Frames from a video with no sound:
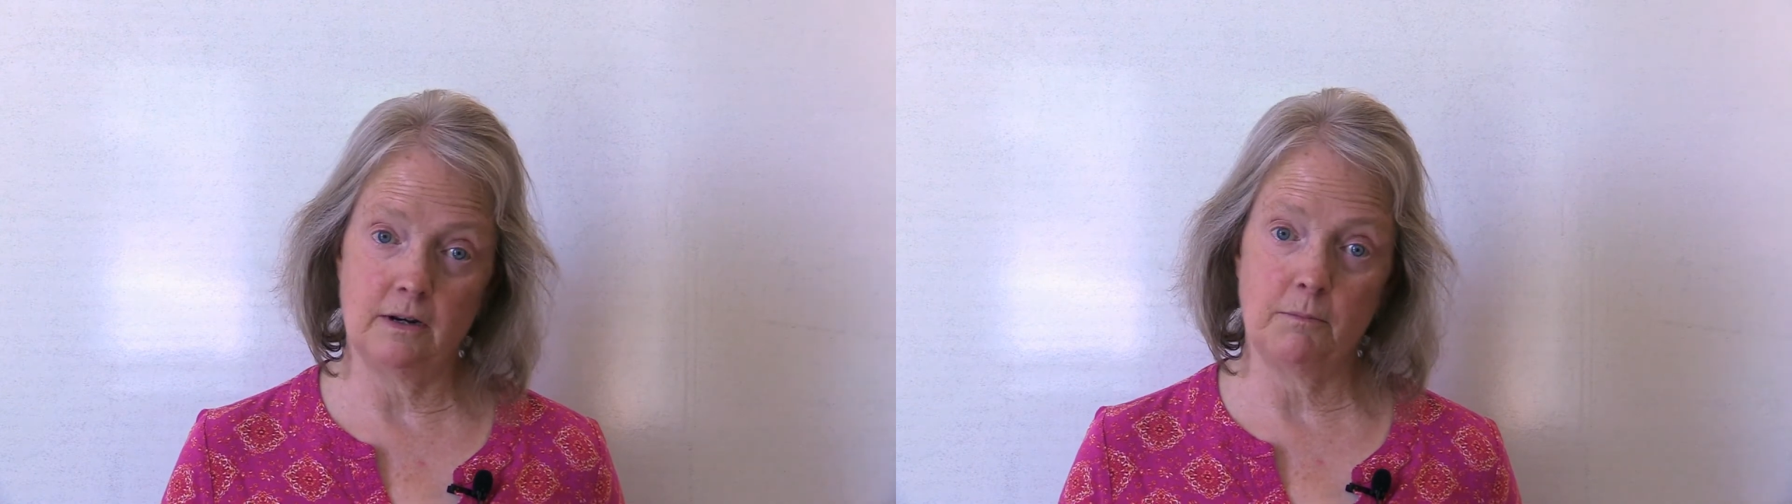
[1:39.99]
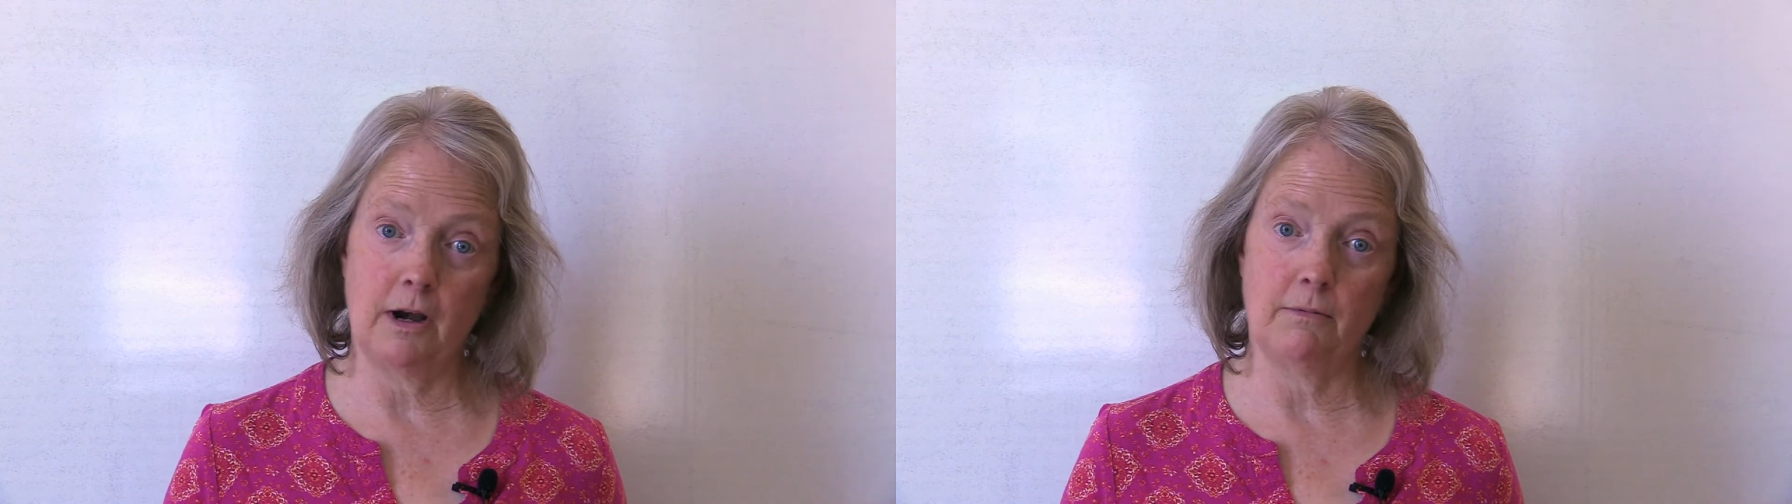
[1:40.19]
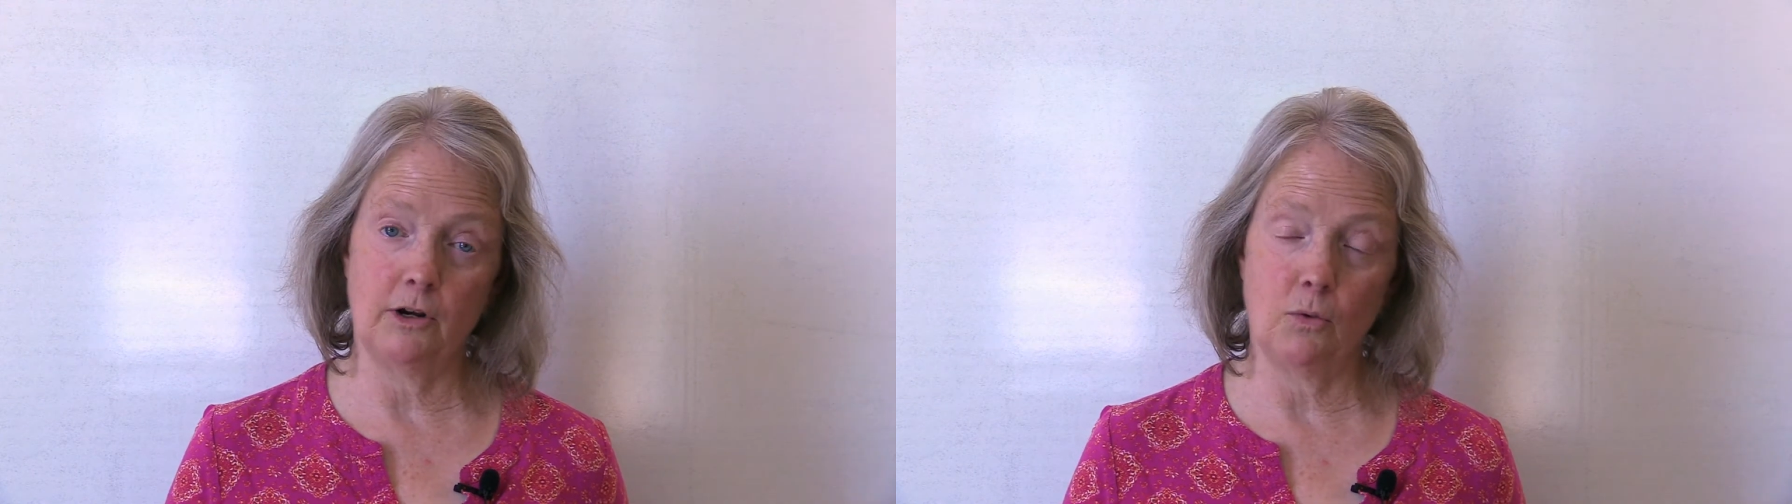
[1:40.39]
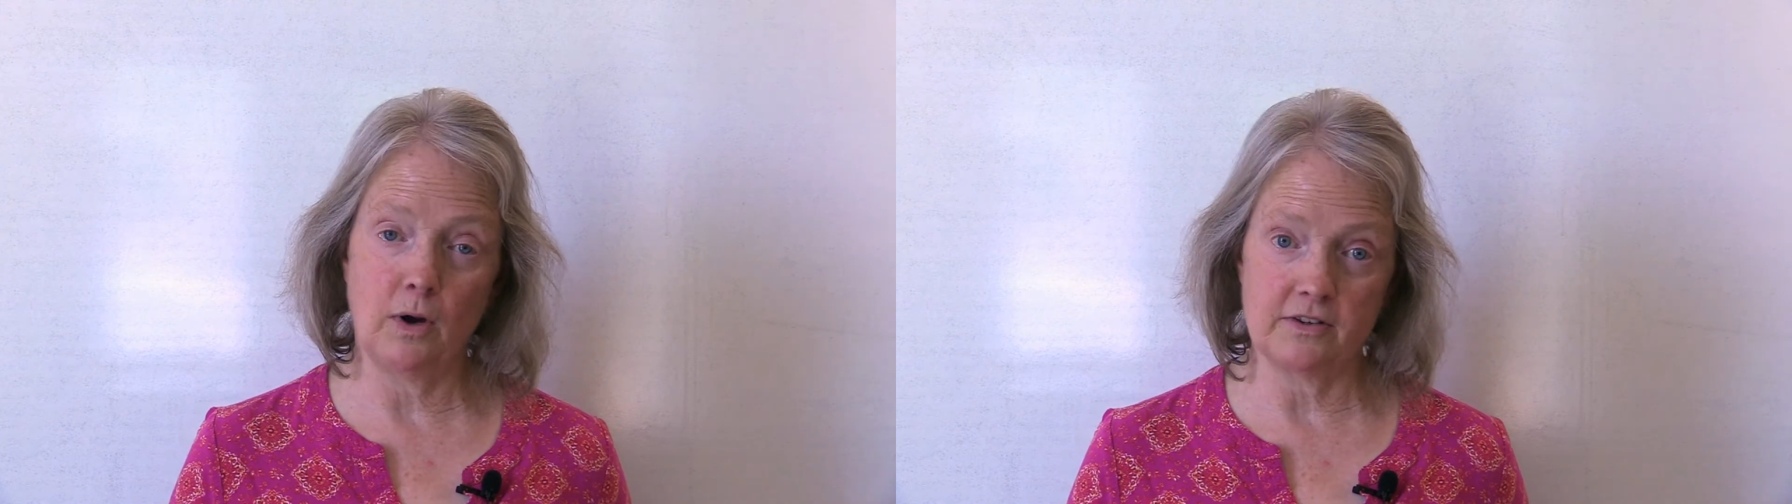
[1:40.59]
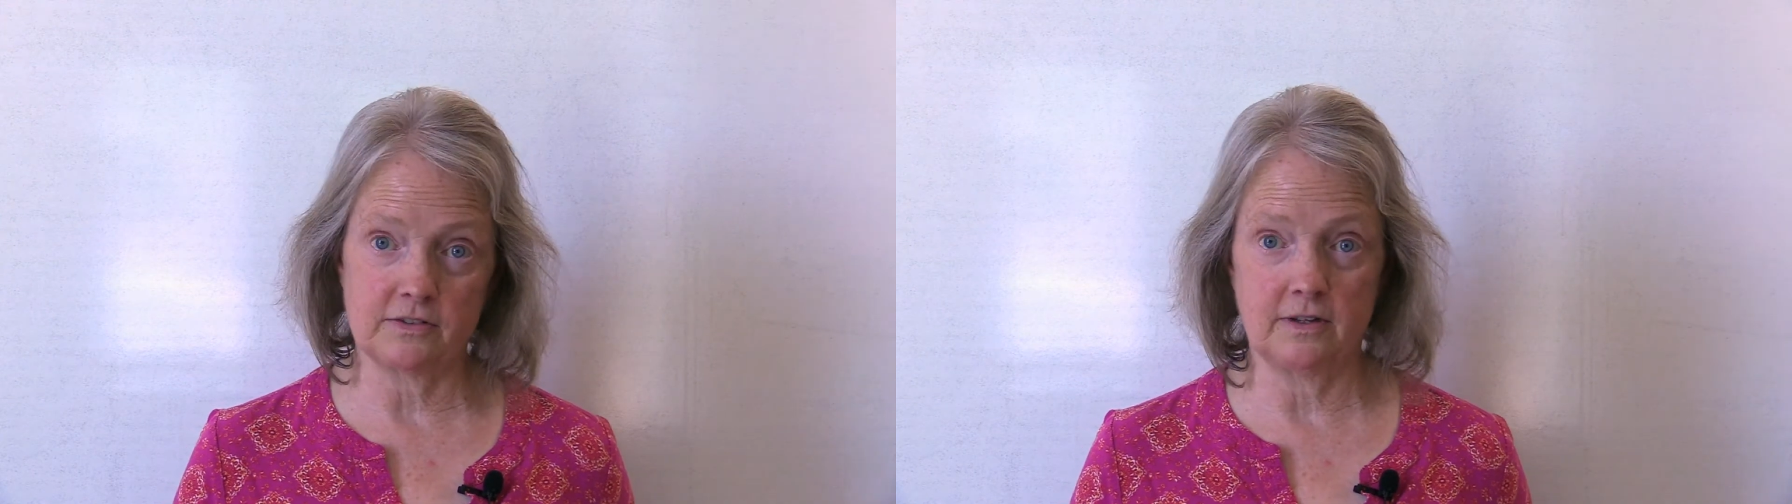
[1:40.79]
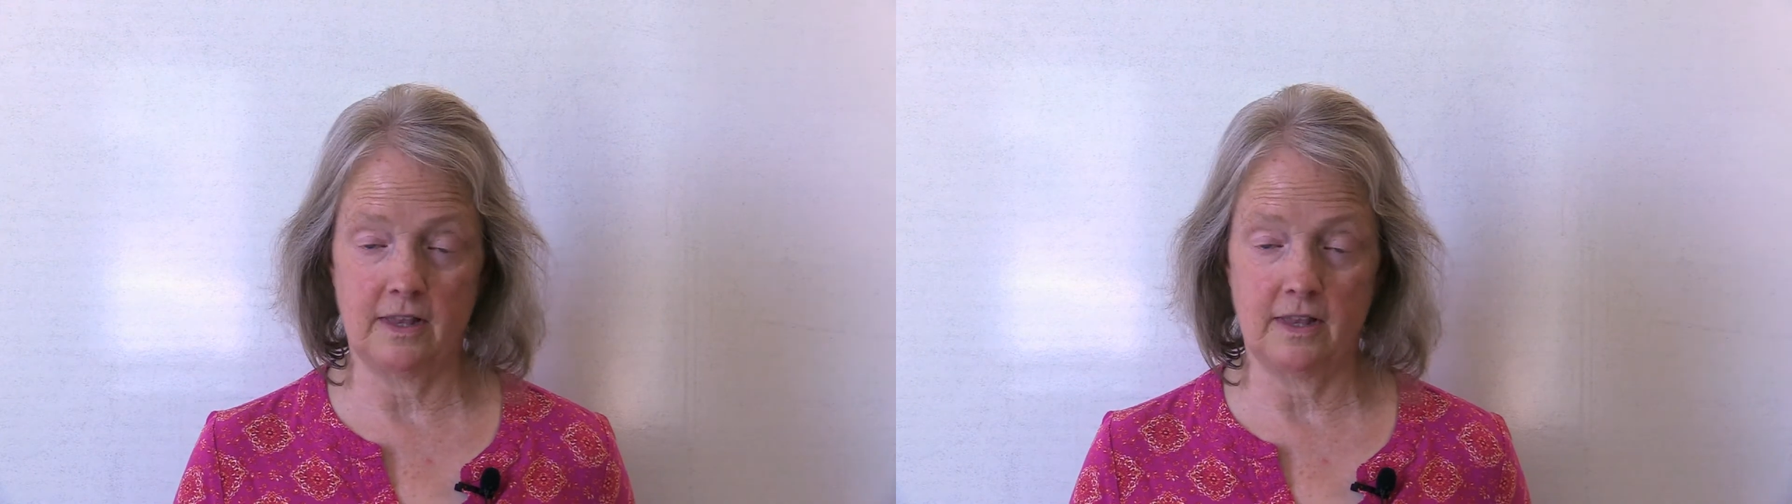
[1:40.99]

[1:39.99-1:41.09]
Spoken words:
in my request,